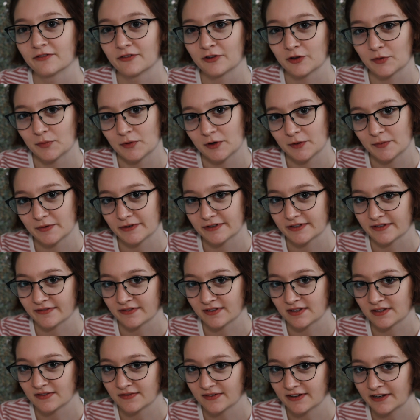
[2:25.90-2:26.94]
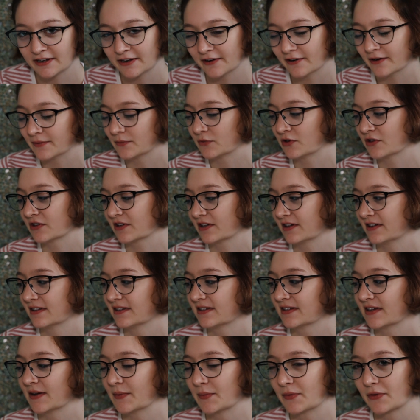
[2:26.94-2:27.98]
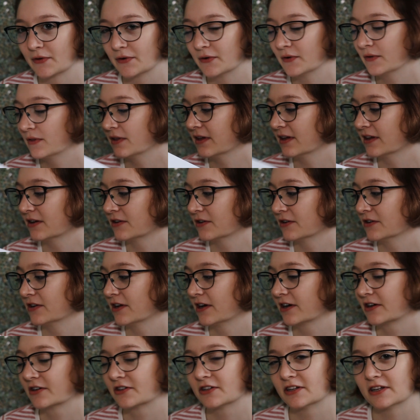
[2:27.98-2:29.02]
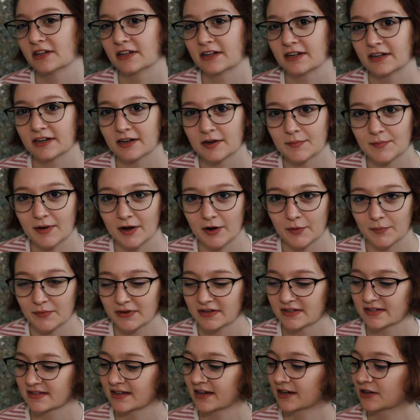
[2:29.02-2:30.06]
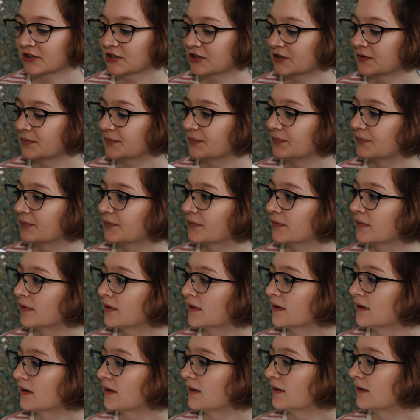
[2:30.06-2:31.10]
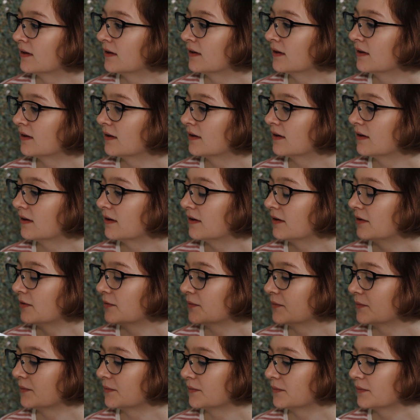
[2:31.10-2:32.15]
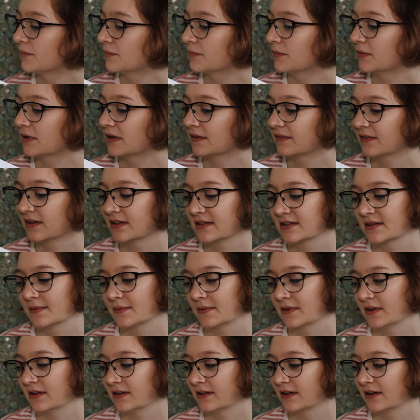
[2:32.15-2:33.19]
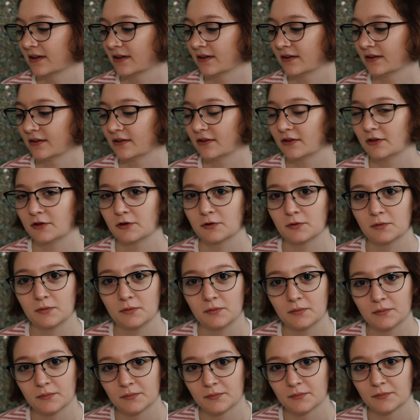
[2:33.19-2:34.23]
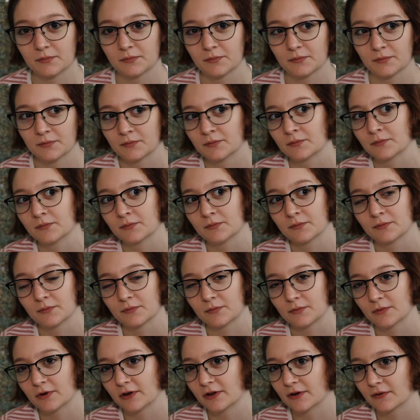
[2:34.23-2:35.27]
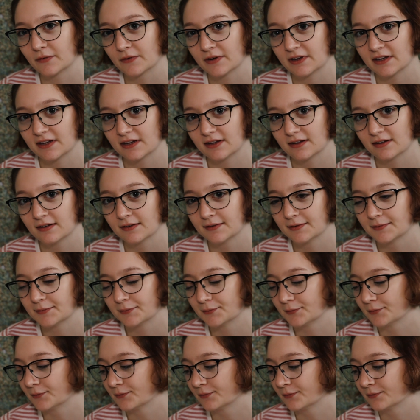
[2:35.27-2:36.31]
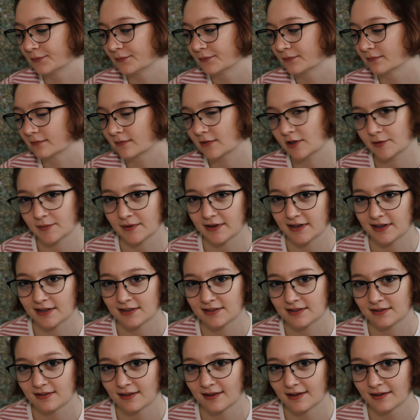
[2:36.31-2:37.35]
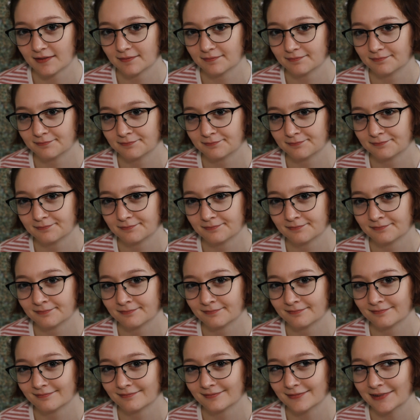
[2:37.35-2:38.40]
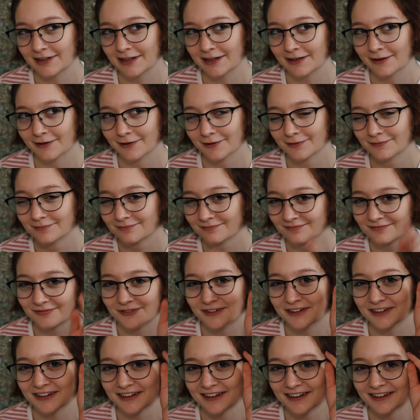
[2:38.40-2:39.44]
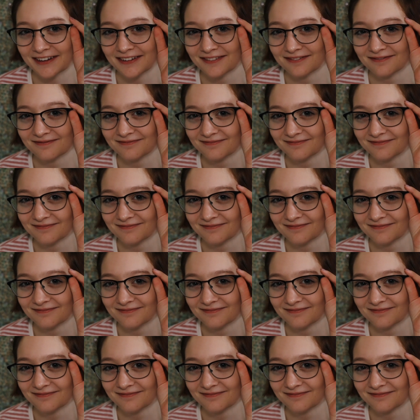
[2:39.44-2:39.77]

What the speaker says: For the purpose of this video, I'm just going to skip through the introduction and about me section. If that's something that you want to read, you might get to that later, one day.